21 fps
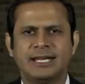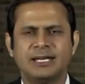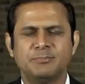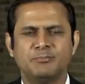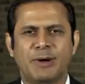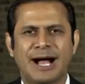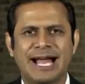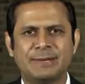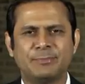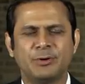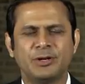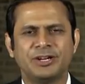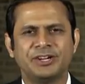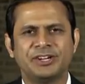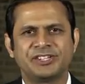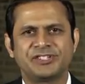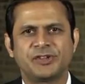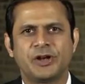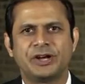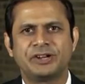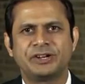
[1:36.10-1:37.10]
In bipolar
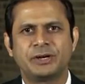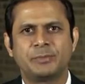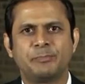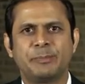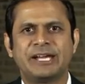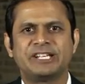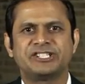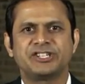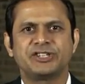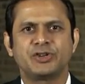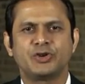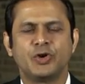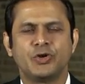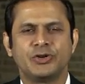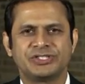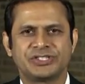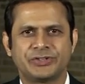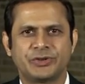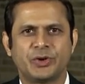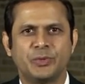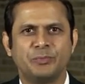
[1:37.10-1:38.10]
disorder, patient
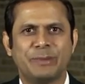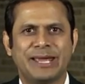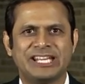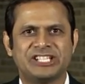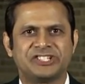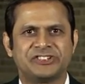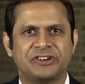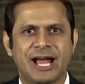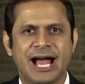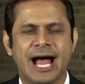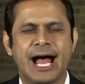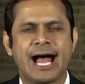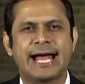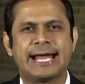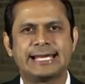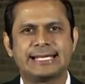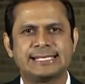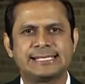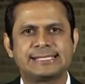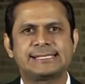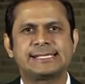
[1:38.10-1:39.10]
goes through major
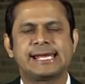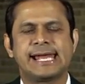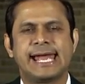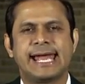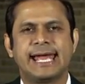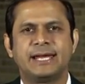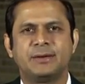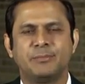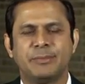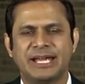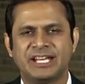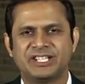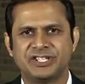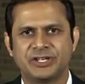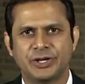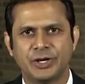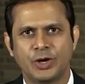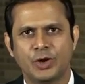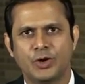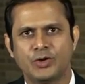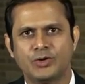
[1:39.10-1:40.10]
highs and
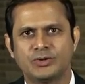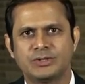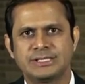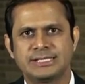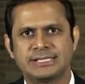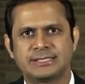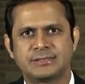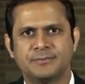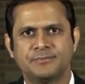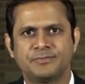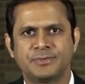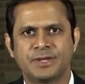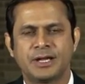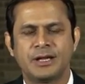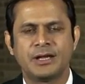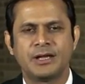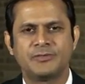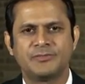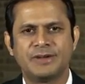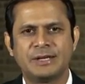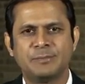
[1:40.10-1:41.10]
major lows.
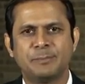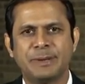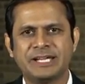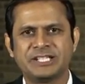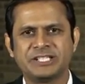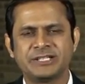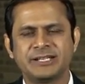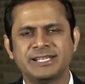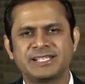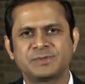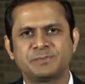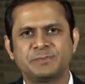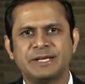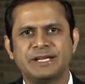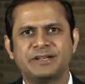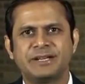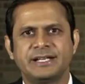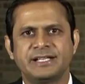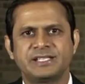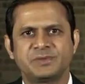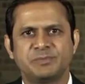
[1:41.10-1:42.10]
When patient
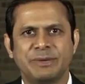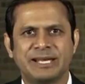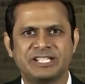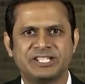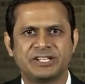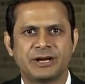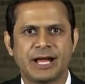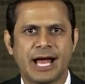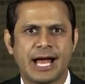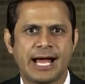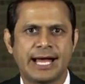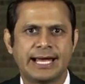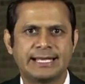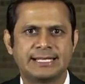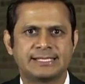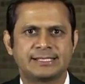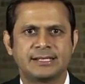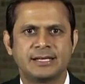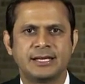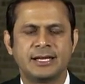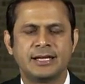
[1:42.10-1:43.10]
experience major
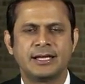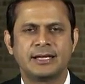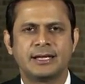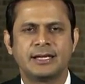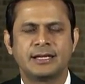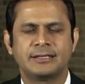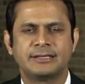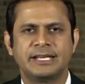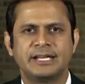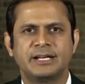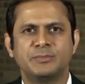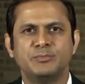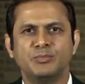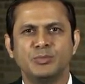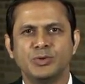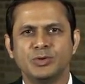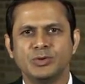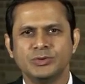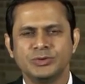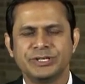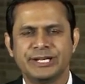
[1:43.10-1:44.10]
highs, their
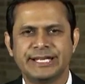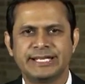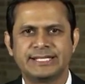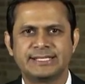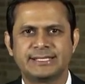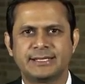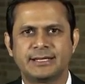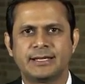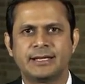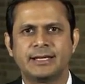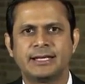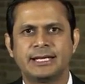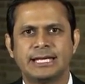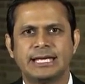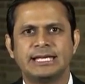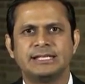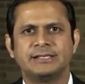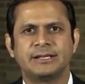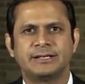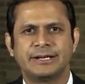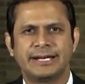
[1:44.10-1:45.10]
mood is
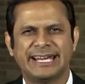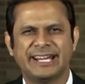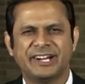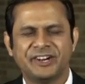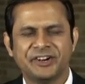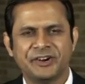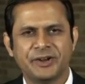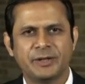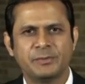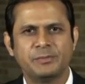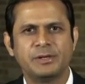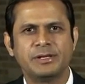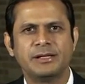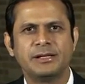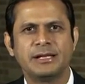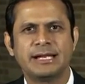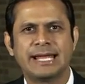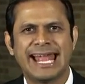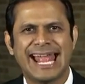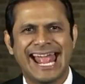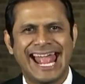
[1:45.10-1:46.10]
either
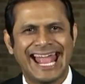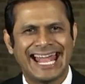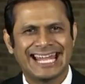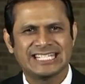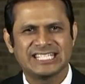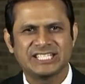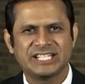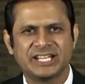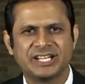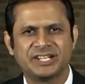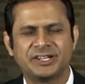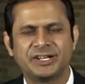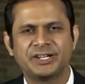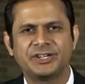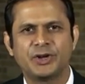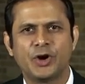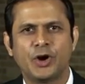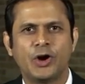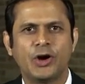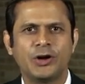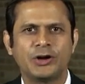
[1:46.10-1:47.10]
irritable,
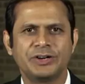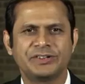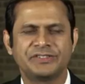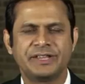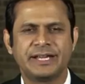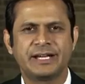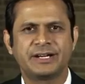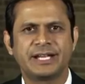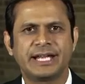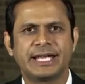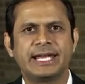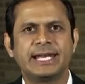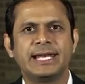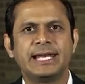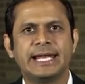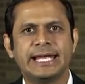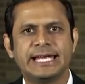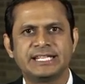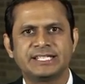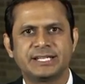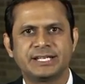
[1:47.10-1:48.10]
agitated, or they are
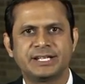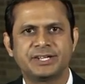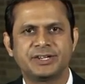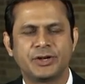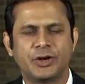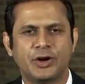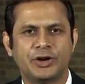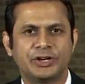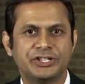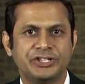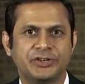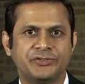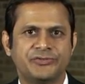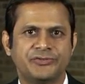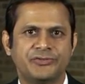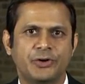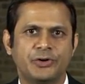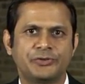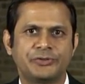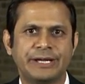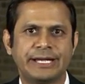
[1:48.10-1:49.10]
elated or
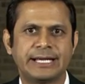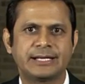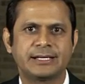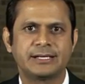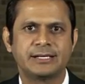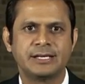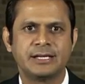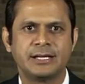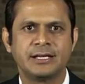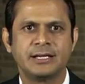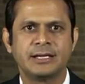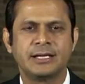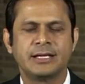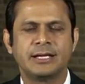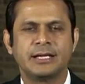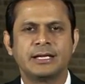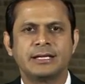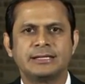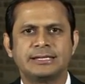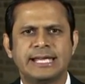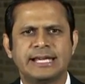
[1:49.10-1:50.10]
euphoric.
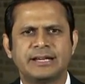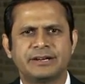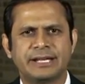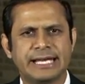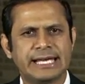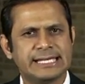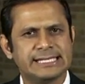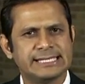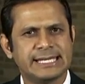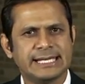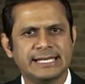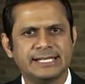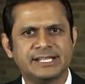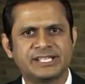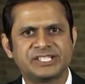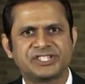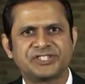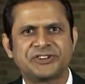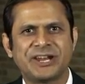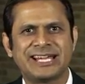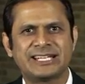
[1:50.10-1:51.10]
They are easily
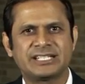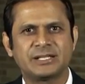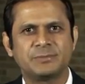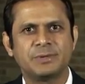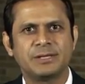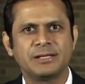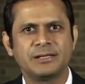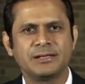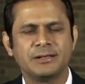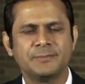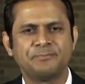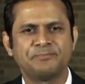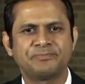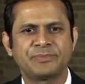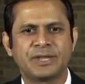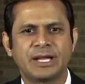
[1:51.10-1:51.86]
distractible.